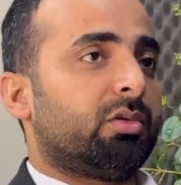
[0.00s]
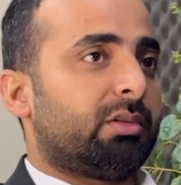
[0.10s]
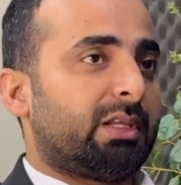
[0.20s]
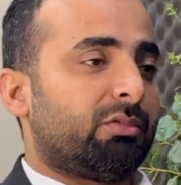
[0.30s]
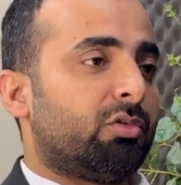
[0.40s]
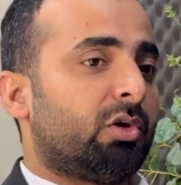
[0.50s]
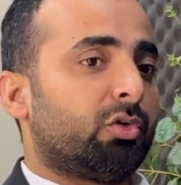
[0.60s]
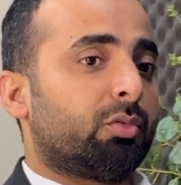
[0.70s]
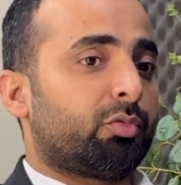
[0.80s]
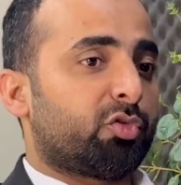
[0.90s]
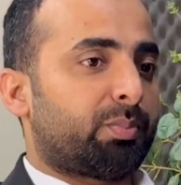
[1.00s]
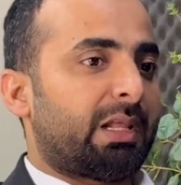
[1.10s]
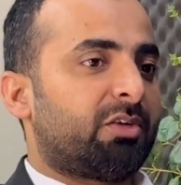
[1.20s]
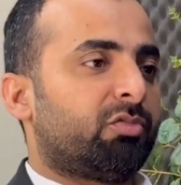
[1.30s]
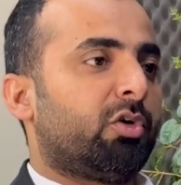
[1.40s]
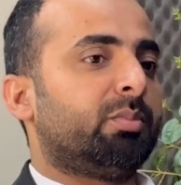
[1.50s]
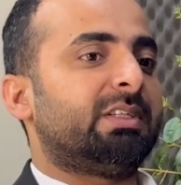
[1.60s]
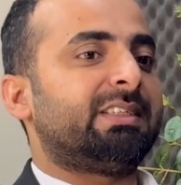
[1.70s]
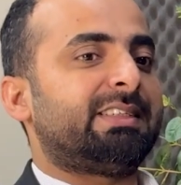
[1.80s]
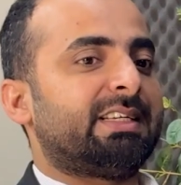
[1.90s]
They go on those platforms
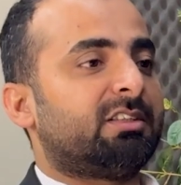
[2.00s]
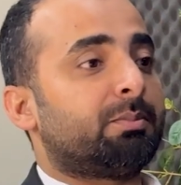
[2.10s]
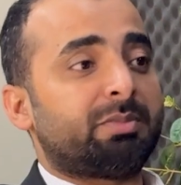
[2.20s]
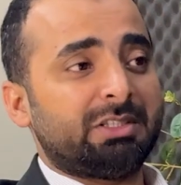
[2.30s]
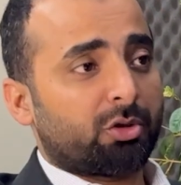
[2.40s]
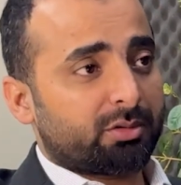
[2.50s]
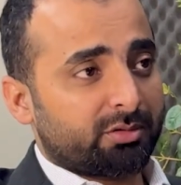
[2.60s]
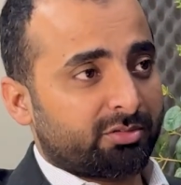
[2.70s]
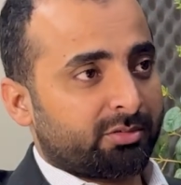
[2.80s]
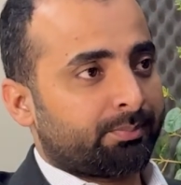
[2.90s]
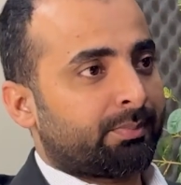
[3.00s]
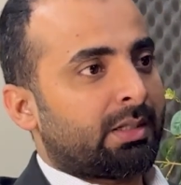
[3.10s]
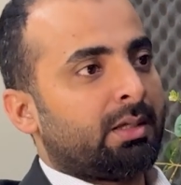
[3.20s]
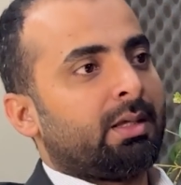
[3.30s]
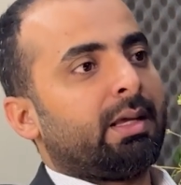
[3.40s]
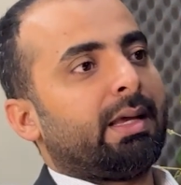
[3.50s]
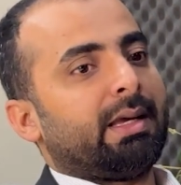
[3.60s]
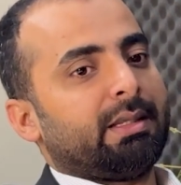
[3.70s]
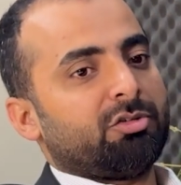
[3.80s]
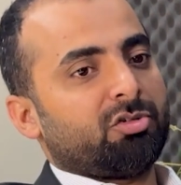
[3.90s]
and take the pre-orders,
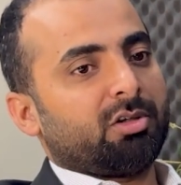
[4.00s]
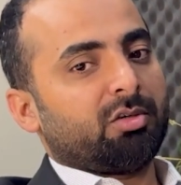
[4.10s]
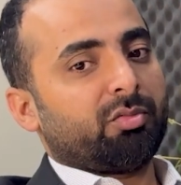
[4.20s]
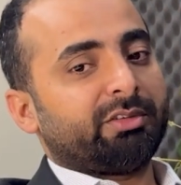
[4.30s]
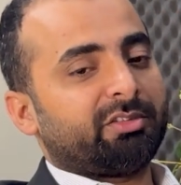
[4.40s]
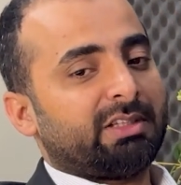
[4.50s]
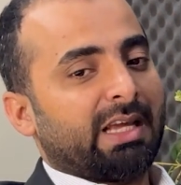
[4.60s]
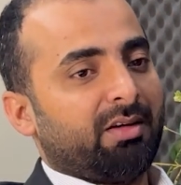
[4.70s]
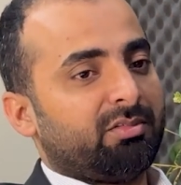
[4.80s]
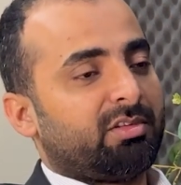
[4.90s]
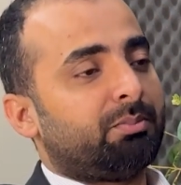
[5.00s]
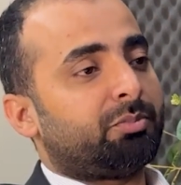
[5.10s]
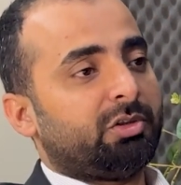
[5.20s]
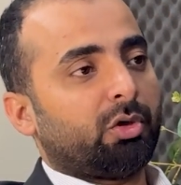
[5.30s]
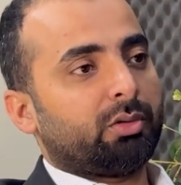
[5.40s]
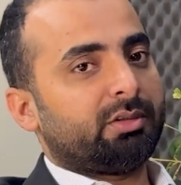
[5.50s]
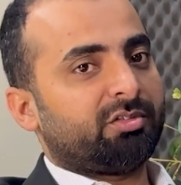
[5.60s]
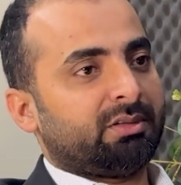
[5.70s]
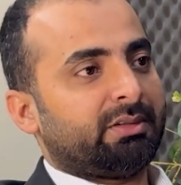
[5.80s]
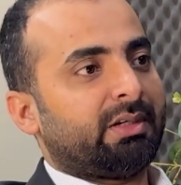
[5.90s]
and once they have some
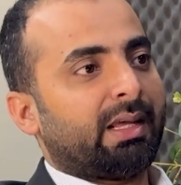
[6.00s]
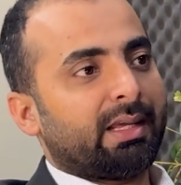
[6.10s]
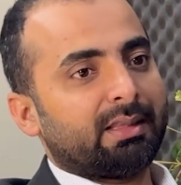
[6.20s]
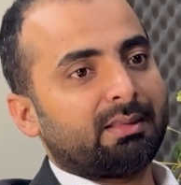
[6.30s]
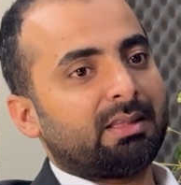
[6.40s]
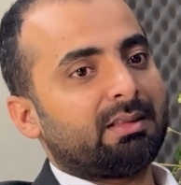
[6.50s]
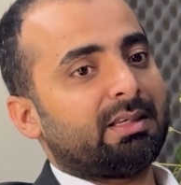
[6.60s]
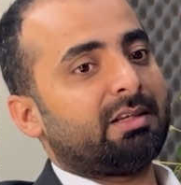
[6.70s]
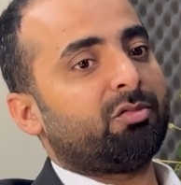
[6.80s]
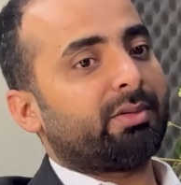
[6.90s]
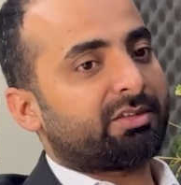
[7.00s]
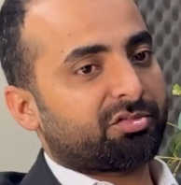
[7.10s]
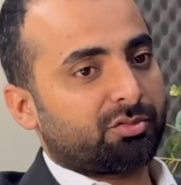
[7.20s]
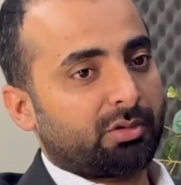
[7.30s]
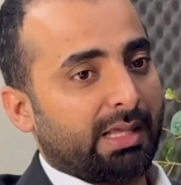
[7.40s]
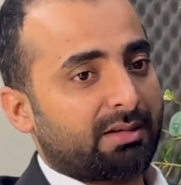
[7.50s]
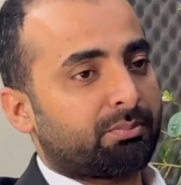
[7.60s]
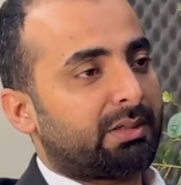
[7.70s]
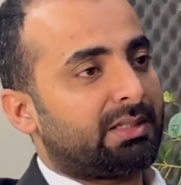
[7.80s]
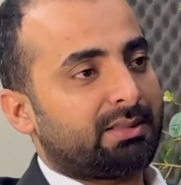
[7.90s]
pre-orders in their hand, then they invest that
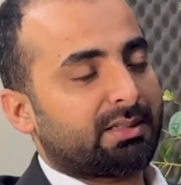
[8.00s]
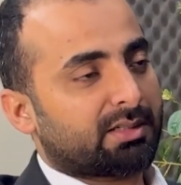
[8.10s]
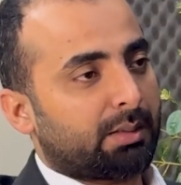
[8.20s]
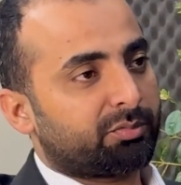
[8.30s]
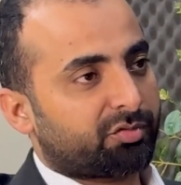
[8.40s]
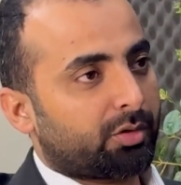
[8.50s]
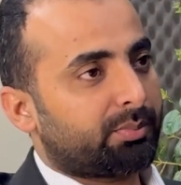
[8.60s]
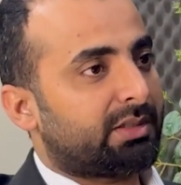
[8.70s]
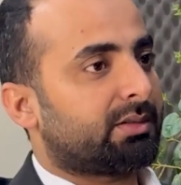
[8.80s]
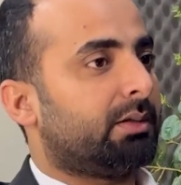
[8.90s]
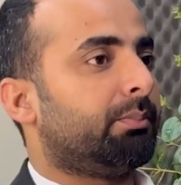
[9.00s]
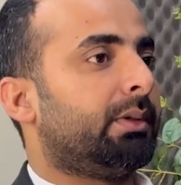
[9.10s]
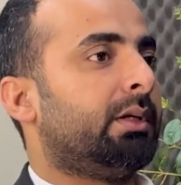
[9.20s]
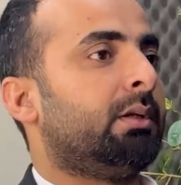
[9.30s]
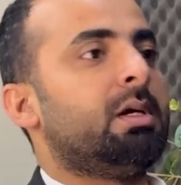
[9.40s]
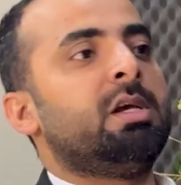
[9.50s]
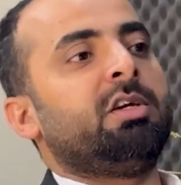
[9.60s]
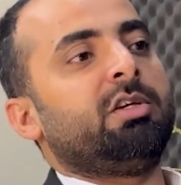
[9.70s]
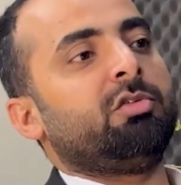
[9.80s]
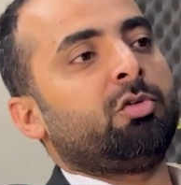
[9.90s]
money that comes from that campaign
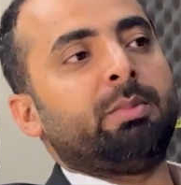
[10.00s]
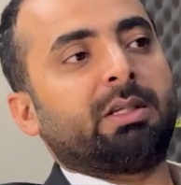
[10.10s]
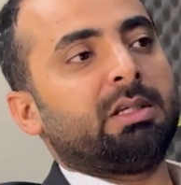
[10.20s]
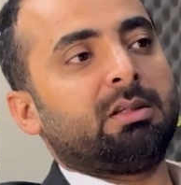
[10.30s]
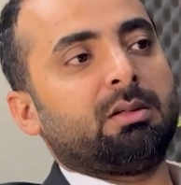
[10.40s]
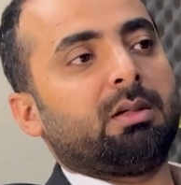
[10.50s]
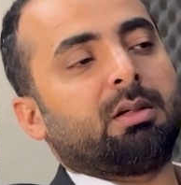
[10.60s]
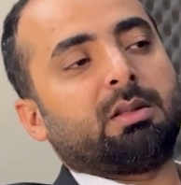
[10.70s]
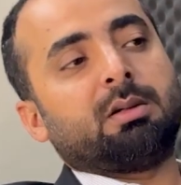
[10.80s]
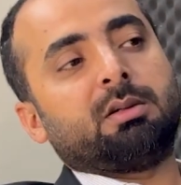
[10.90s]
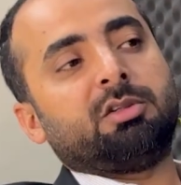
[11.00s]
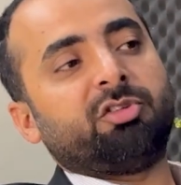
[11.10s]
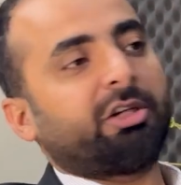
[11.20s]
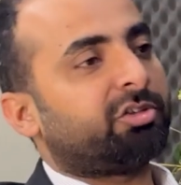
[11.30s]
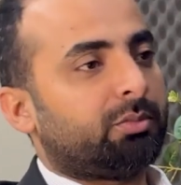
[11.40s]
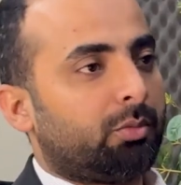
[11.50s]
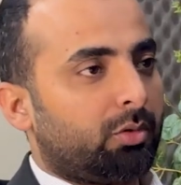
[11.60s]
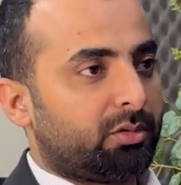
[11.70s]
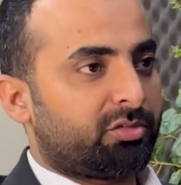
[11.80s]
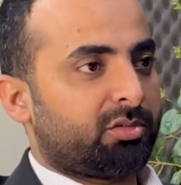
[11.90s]
into making the injection
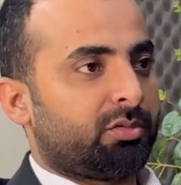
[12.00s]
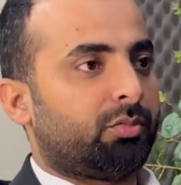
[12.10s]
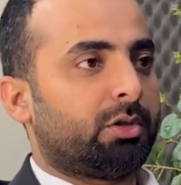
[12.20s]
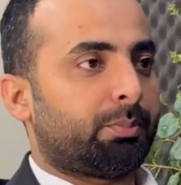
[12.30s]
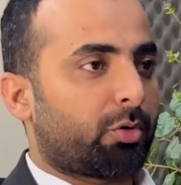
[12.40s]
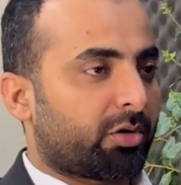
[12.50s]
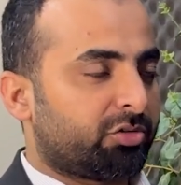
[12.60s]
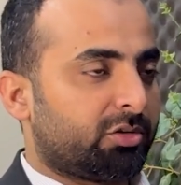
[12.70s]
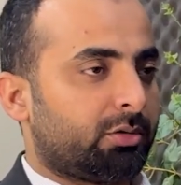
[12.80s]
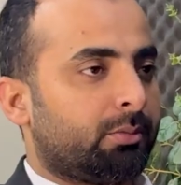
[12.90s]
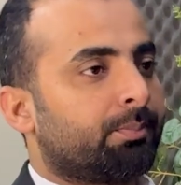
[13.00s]
molds for the production.